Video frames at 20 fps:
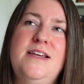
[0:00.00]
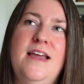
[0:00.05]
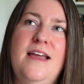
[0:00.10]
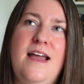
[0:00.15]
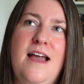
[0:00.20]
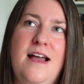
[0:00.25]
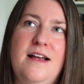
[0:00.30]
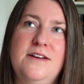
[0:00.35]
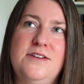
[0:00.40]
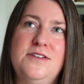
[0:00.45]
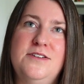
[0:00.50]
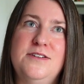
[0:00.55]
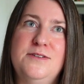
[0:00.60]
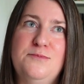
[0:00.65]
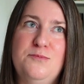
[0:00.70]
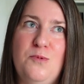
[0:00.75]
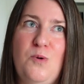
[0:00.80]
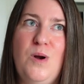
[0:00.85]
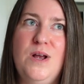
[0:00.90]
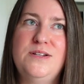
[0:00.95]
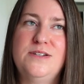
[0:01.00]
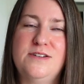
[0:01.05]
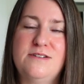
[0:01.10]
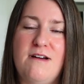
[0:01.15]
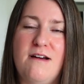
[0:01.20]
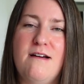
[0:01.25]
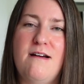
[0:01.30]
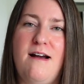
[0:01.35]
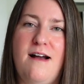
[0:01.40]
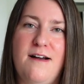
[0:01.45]
take actually one
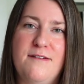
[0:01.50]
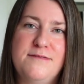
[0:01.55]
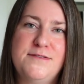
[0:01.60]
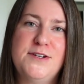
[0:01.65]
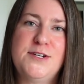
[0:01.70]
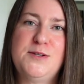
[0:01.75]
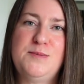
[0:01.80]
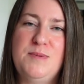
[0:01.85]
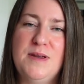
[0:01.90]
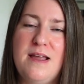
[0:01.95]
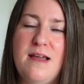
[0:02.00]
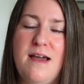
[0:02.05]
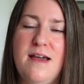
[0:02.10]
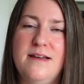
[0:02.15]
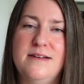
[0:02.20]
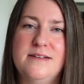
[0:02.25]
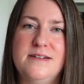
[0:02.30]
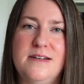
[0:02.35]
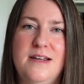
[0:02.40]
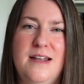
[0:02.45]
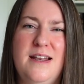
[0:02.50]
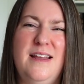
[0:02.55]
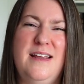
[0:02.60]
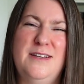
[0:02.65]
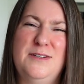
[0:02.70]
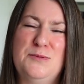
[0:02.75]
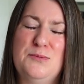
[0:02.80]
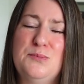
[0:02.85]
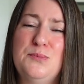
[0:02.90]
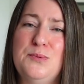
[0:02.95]
star off just because it
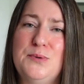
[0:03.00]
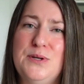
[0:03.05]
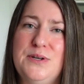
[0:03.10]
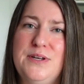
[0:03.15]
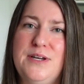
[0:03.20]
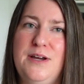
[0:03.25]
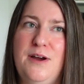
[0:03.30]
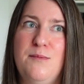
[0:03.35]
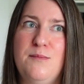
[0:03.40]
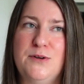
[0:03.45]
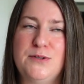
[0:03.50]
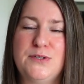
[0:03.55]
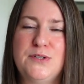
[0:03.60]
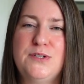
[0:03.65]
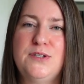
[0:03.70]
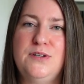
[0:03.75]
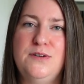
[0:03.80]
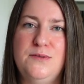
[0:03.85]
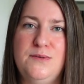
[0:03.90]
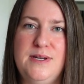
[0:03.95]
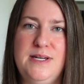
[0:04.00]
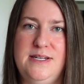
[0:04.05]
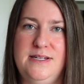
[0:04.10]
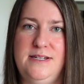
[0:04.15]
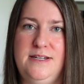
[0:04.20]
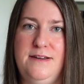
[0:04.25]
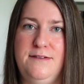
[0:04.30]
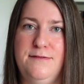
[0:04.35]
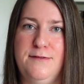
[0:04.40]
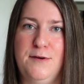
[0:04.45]
is really almost too
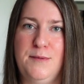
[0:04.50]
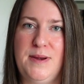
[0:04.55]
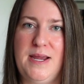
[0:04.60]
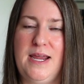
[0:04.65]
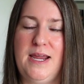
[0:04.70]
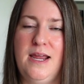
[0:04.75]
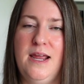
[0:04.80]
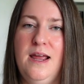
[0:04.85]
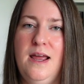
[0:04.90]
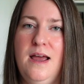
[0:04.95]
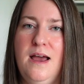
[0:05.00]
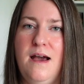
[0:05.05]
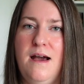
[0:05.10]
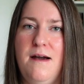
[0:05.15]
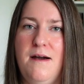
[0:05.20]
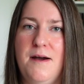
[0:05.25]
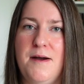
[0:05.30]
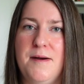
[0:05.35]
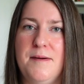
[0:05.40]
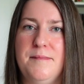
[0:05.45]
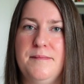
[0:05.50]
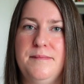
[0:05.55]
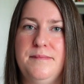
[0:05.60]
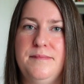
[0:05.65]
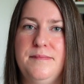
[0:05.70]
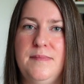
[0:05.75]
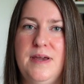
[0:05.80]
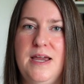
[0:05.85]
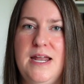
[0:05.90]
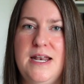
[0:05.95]
easy for me
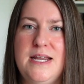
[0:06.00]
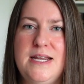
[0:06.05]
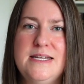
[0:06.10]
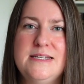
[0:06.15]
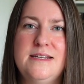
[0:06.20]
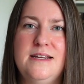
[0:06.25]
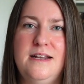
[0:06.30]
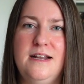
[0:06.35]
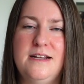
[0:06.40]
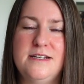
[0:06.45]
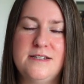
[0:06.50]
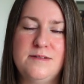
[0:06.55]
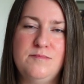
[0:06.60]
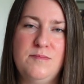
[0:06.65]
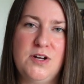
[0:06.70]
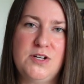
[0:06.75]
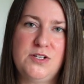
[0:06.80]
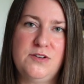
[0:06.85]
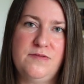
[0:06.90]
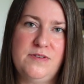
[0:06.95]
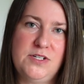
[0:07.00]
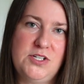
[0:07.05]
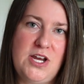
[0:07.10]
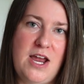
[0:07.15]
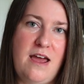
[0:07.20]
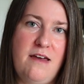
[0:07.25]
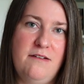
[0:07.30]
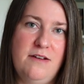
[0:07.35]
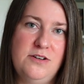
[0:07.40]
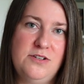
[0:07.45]
um, and isn't as much of a
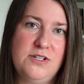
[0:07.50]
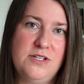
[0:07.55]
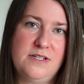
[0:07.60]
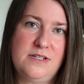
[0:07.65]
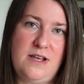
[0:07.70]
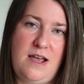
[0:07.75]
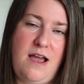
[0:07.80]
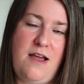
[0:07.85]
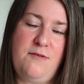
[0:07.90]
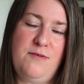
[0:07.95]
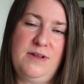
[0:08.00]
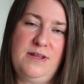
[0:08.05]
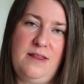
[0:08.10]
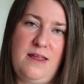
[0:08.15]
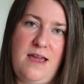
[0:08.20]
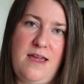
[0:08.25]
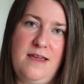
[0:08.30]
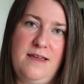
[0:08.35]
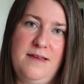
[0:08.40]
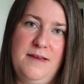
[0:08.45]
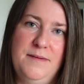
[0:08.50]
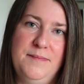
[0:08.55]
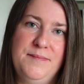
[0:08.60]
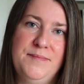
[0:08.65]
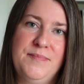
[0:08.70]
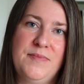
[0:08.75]
challenge as I would like.